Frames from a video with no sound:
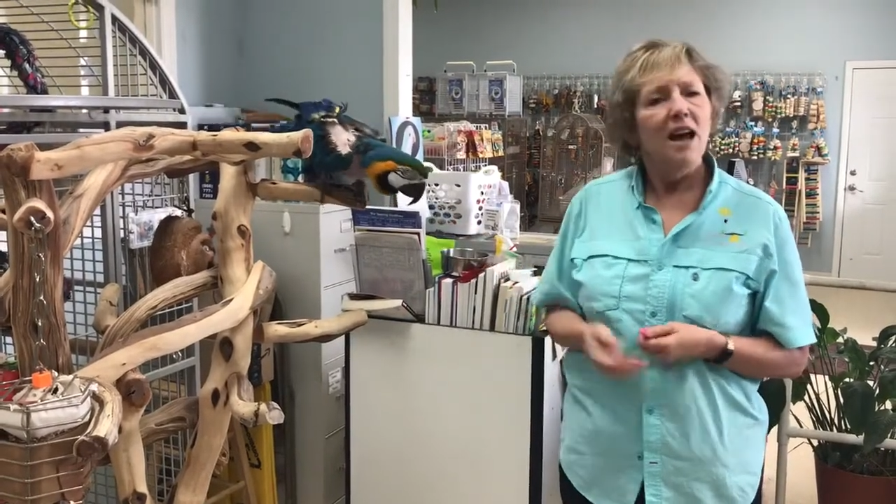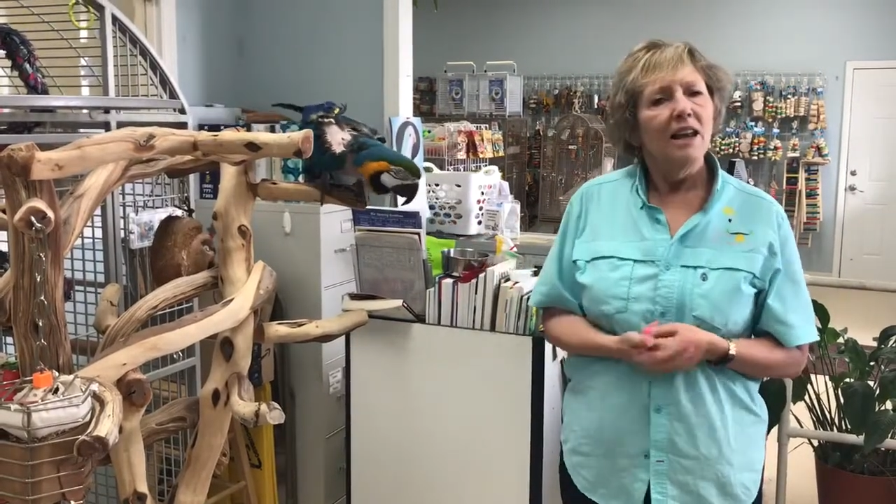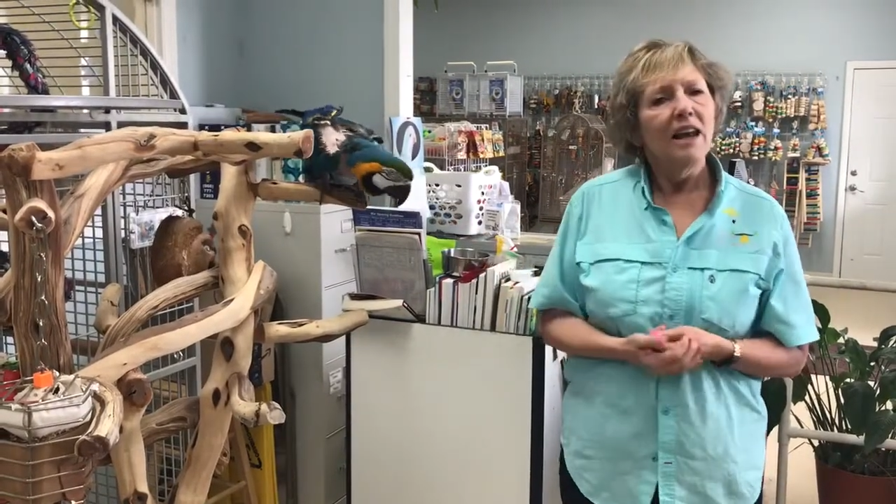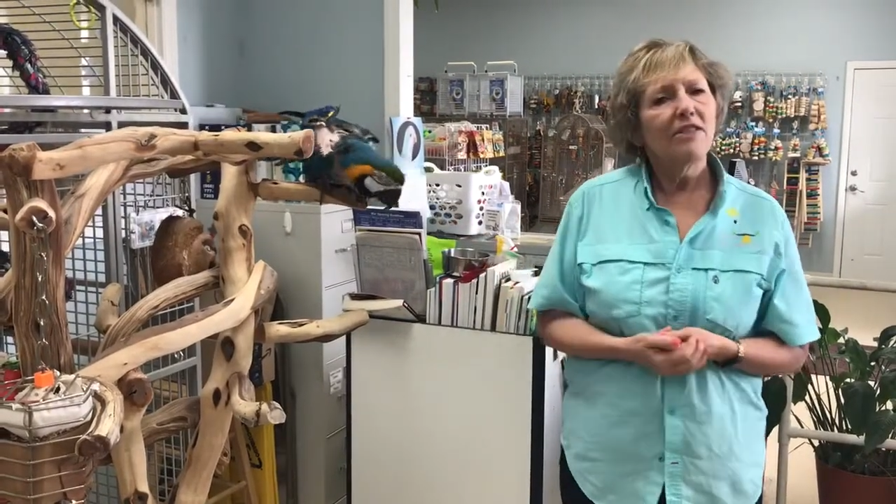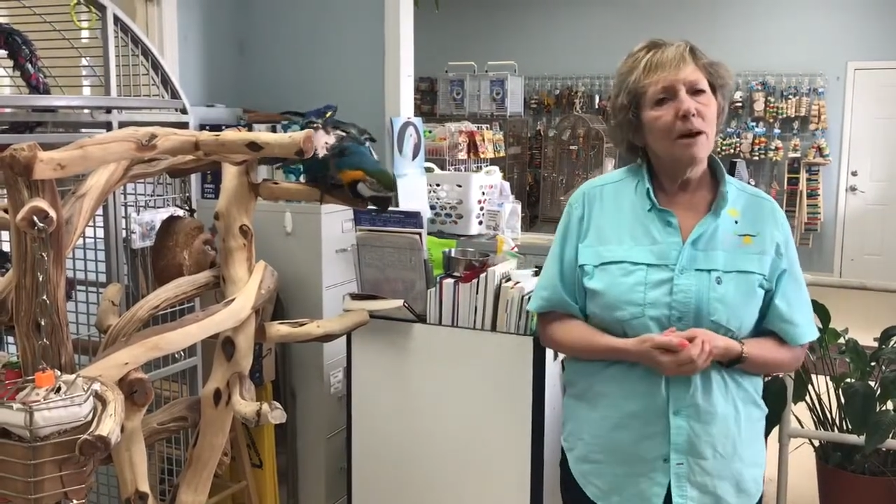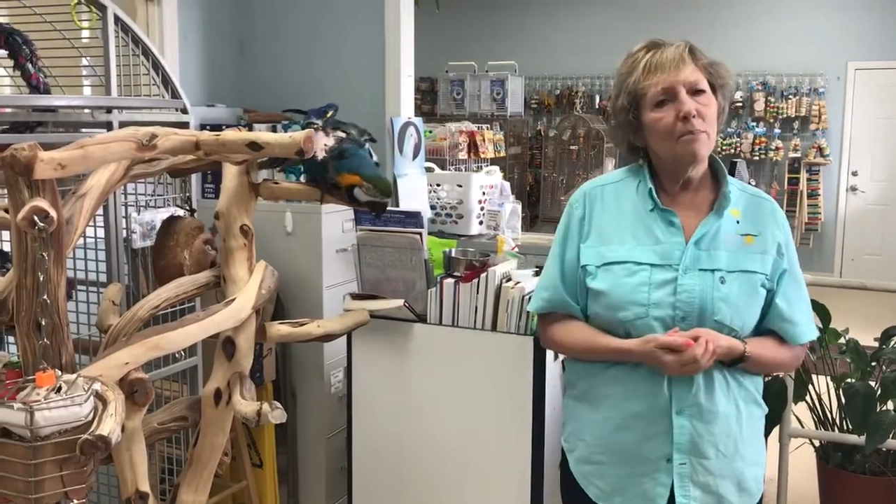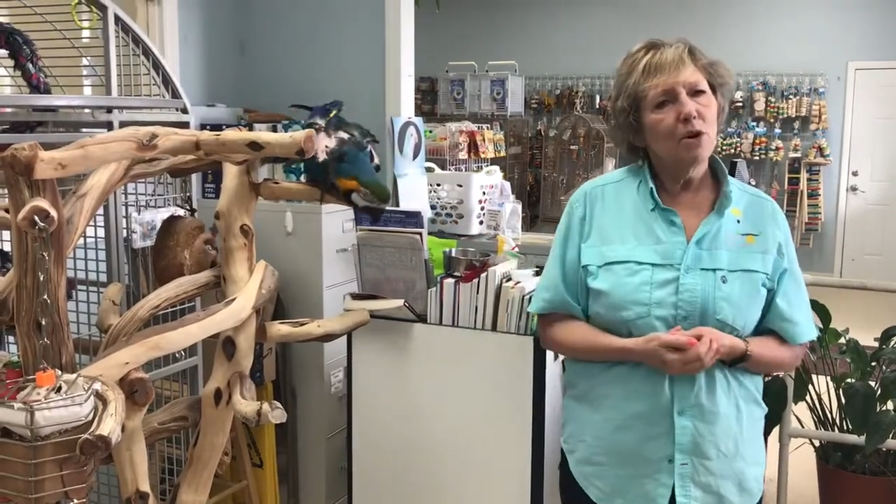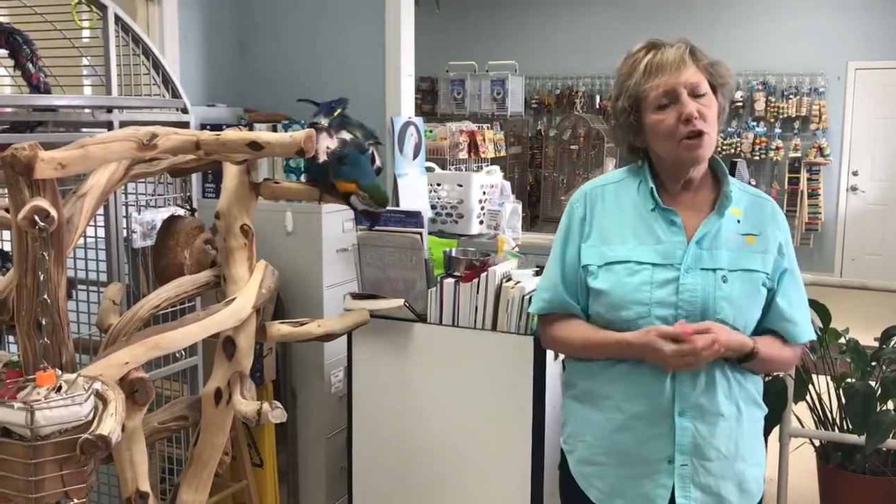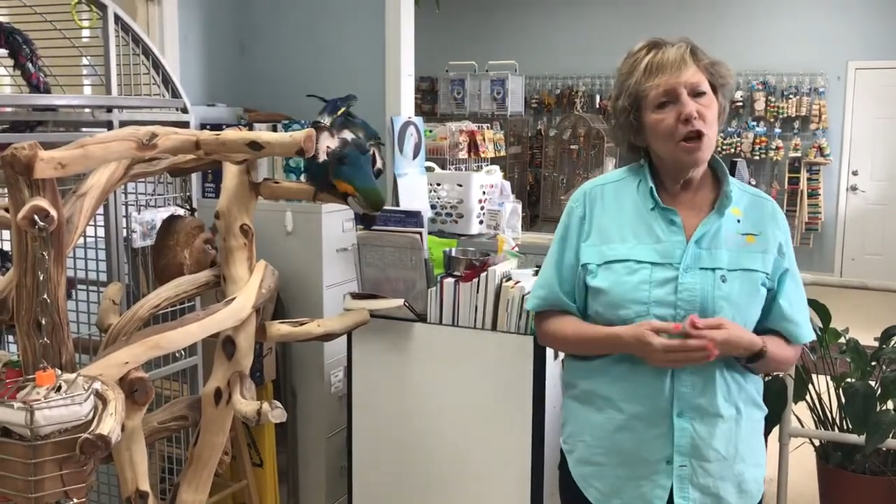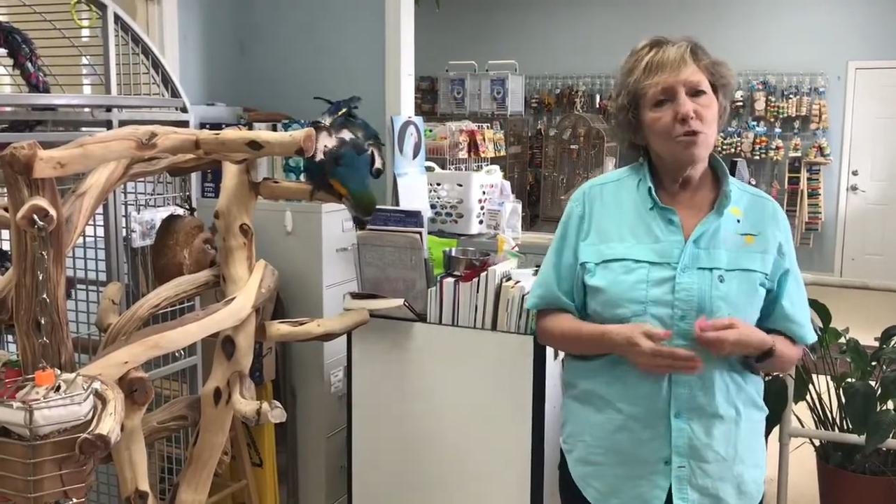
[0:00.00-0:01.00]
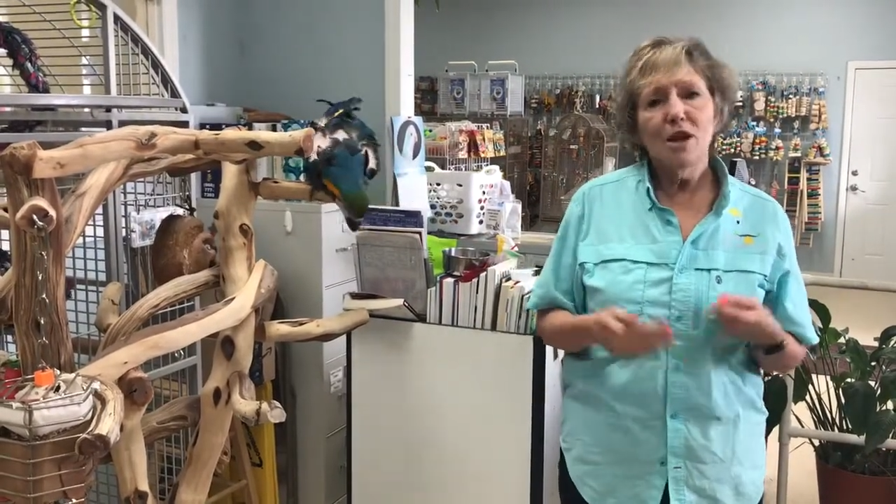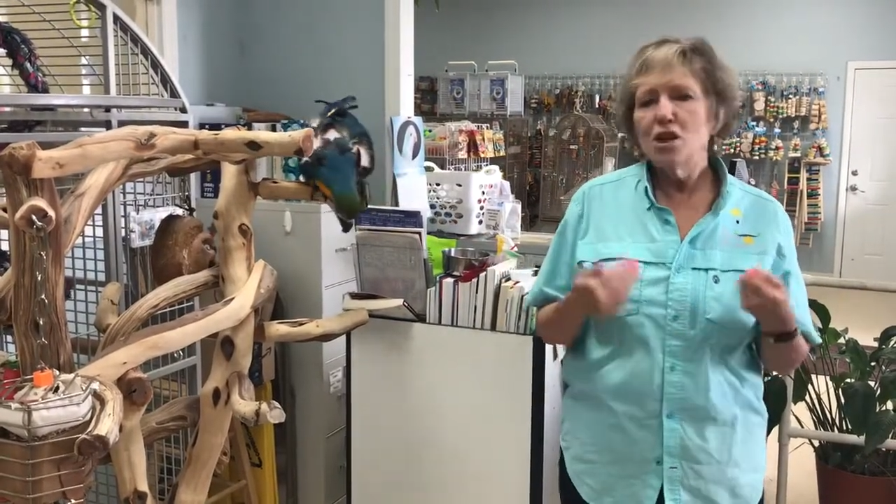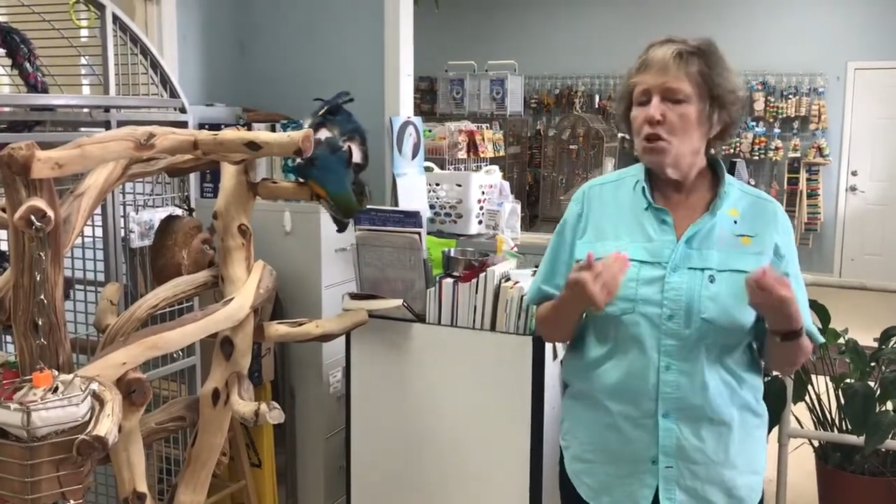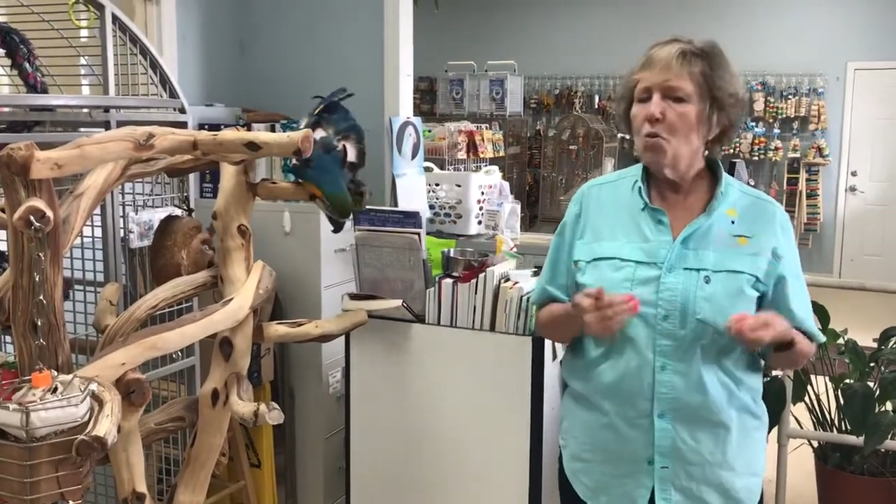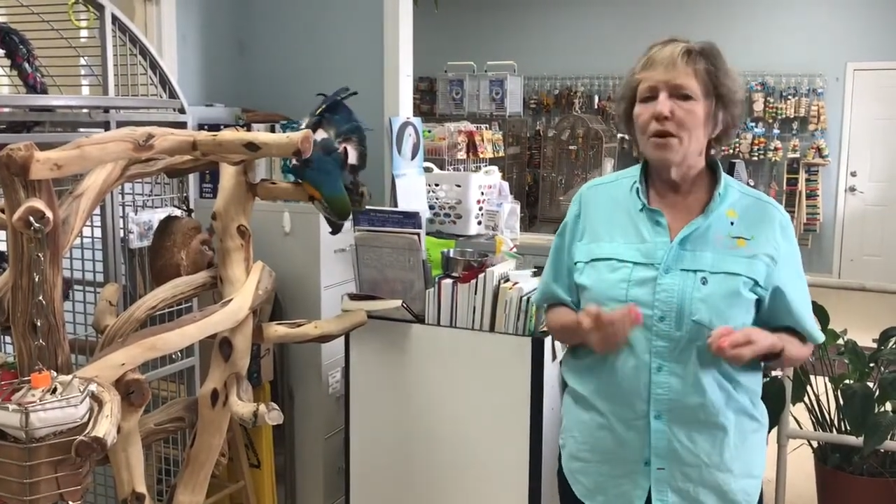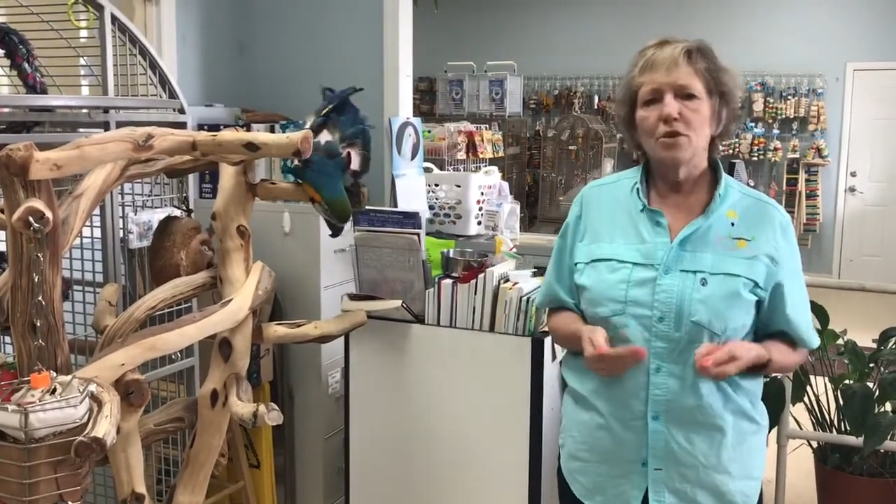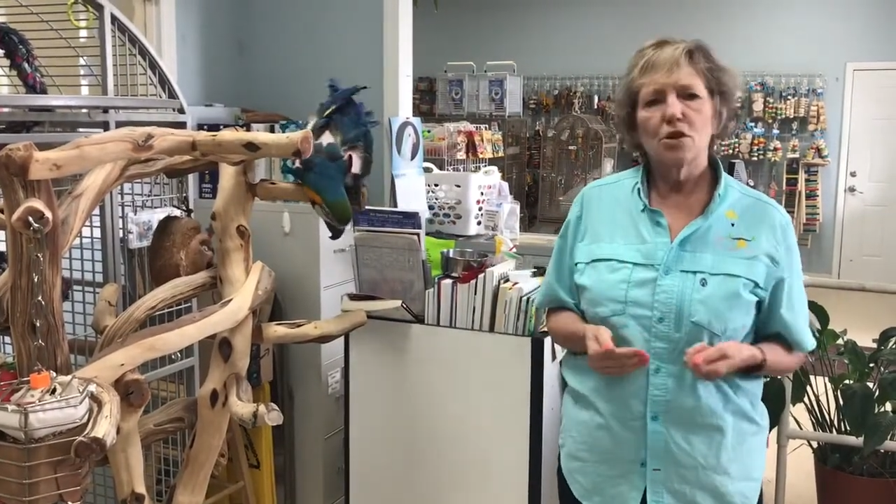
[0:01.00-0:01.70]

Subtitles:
Let that bird know that you are the